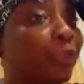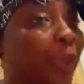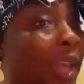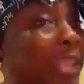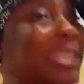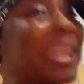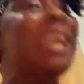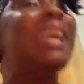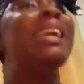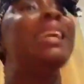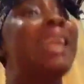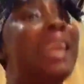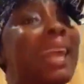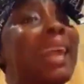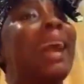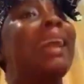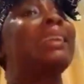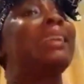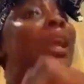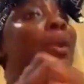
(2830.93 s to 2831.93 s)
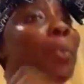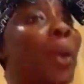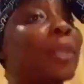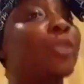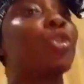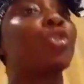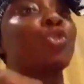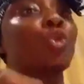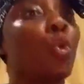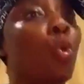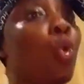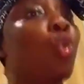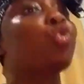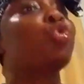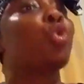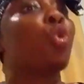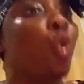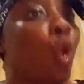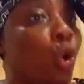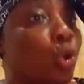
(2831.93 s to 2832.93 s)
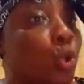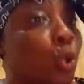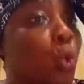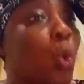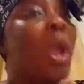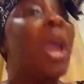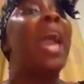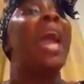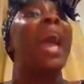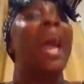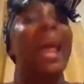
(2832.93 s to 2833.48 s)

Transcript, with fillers: he can direct you to who to go to. And